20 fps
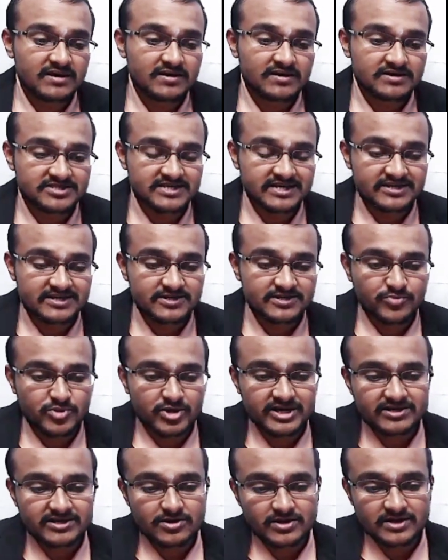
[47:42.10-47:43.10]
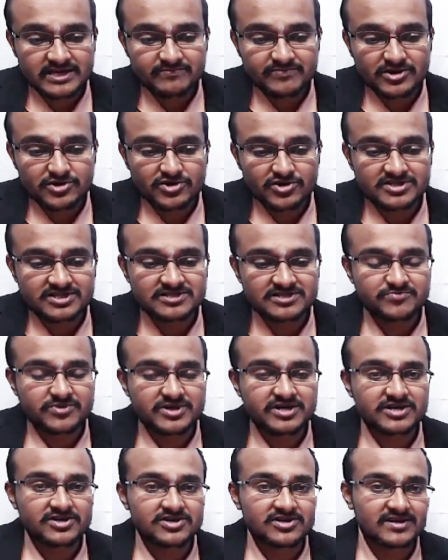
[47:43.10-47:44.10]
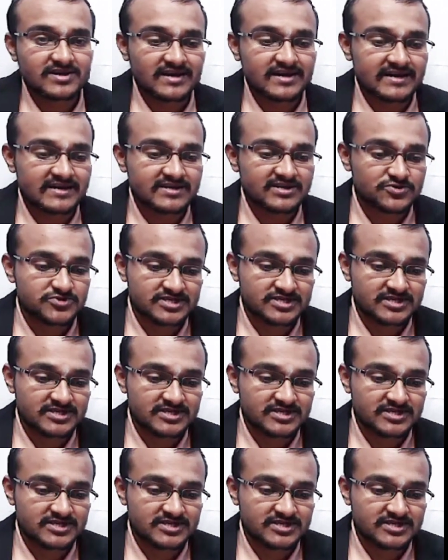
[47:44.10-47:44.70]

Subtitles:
center point, keeping on this particular line